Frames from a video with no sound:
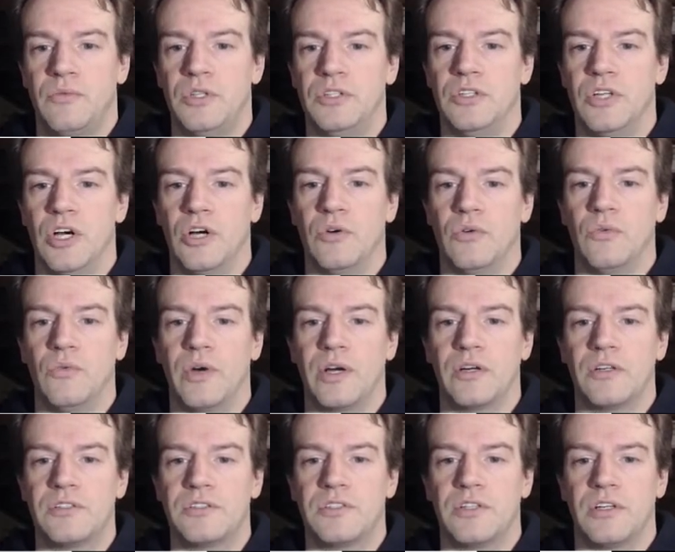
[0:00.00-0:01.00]
we note
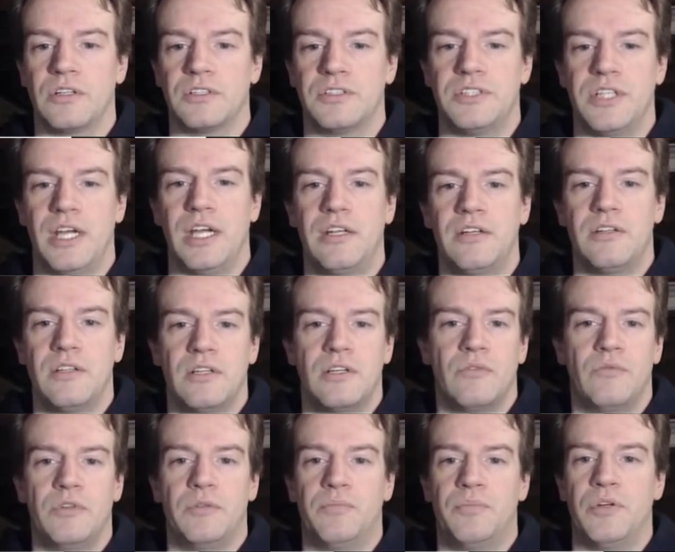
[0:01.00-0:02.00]
where it starts at,
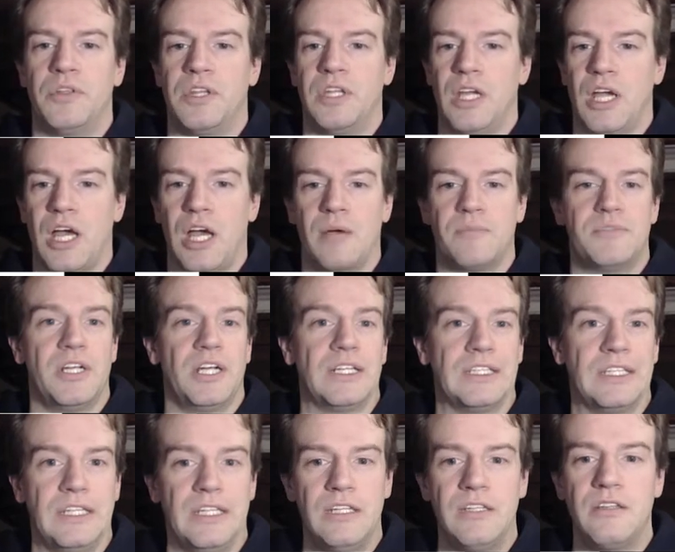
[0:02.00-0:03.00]
we put the
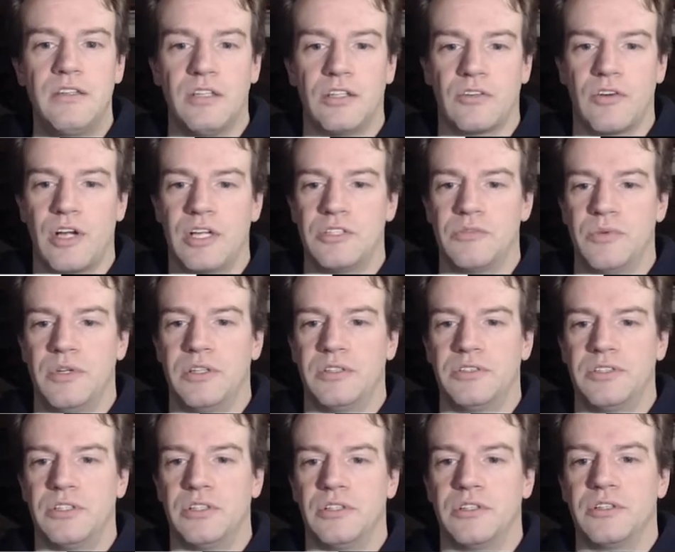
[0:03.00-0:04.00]
object in the
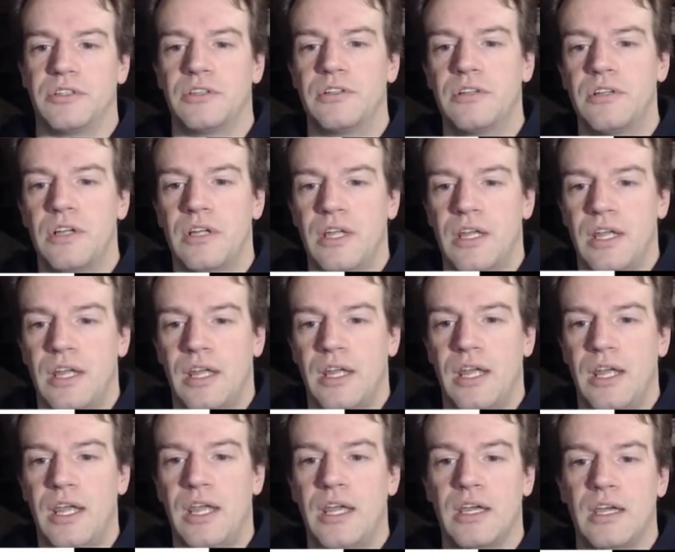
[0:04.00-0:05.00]
graduated cylinder,
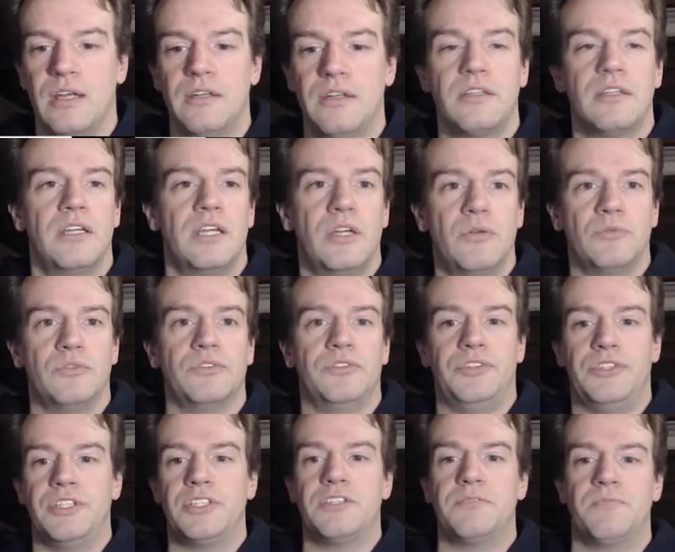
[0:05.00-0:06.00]
and it
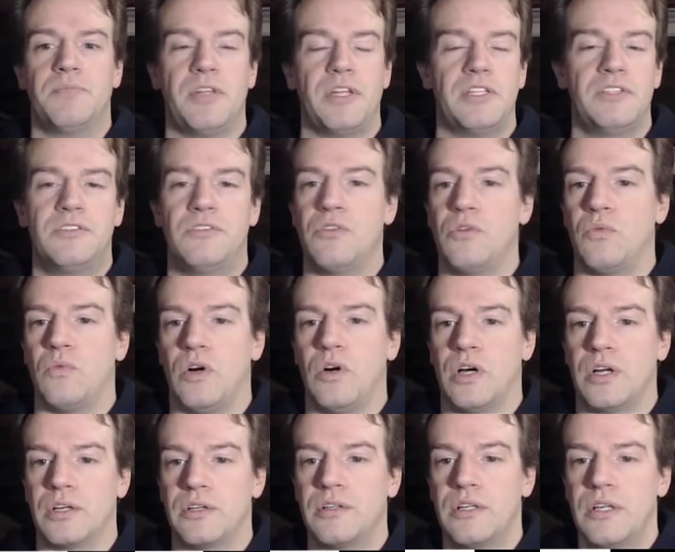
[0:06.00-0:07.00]
will displace the
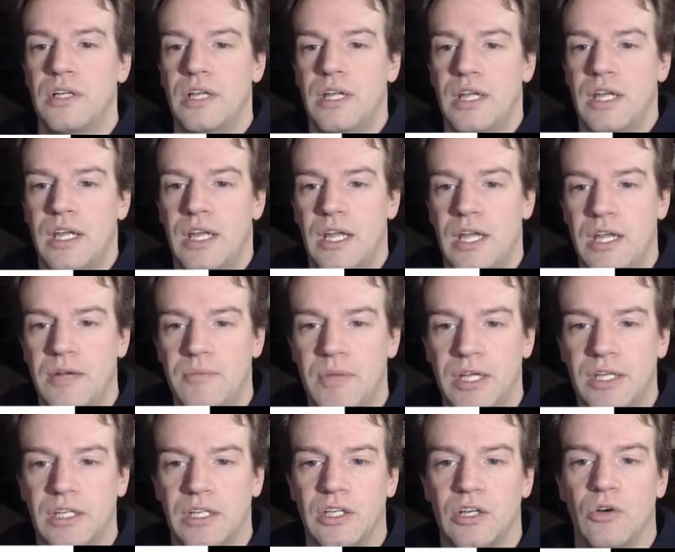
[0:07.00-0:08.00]
water
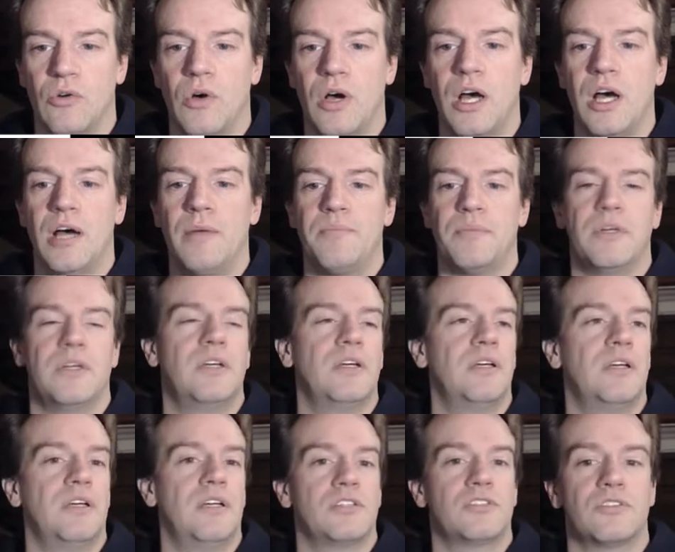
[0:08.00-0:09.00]
and make it go up
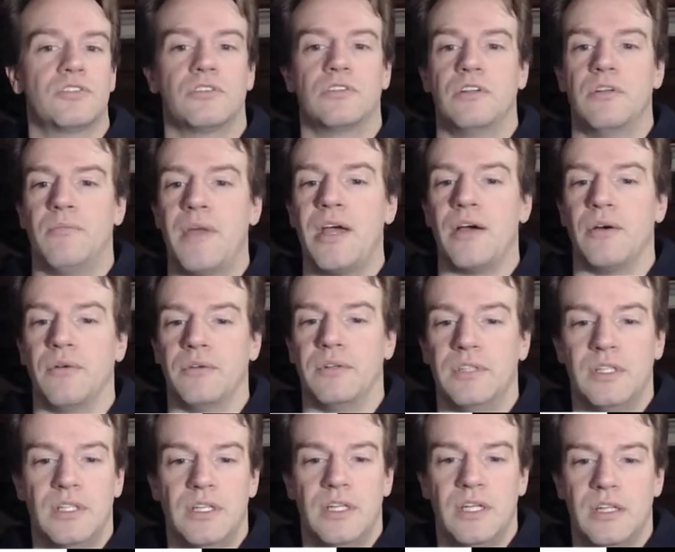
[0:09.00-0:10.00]
a certain amount.
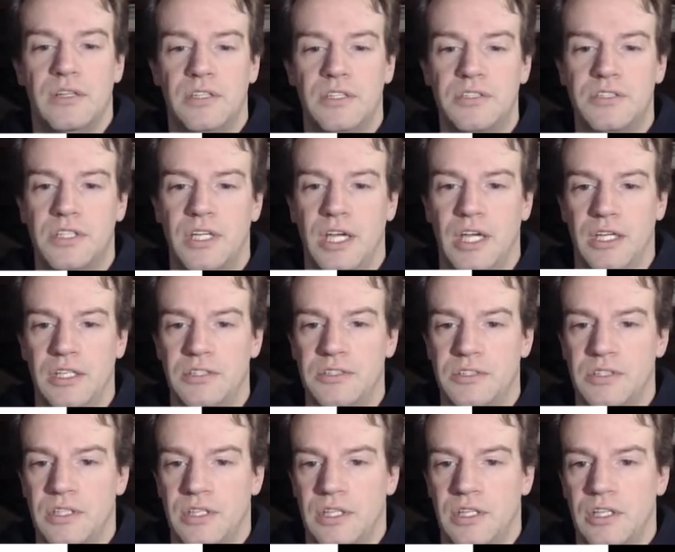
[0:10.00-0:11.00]
In this
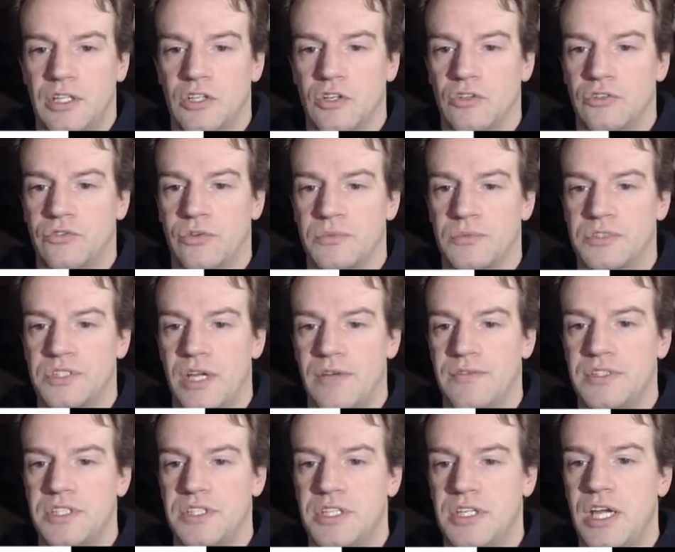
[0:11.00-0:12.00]
case, it goes from
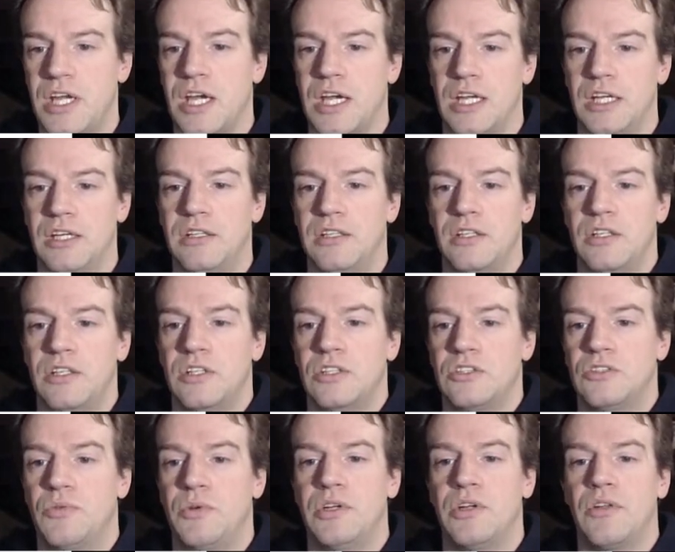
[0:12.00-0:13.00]
7 to 9,
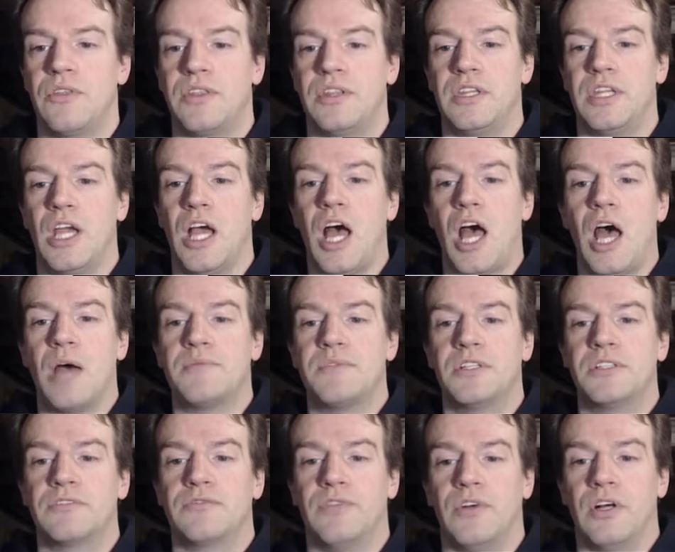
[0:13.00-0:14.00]
so we note that the
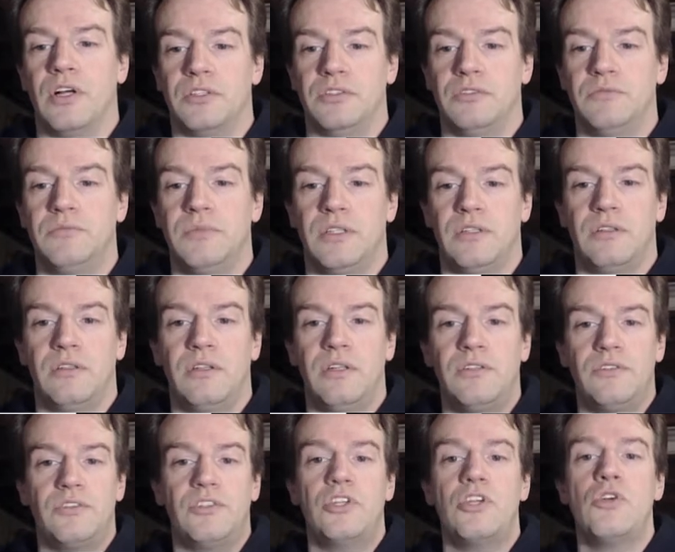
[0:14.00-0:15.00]
object's volume
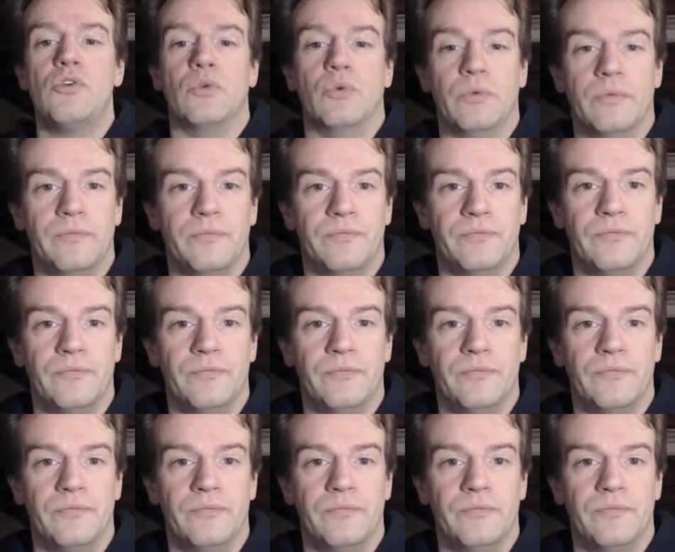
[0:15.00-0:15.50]
is 2.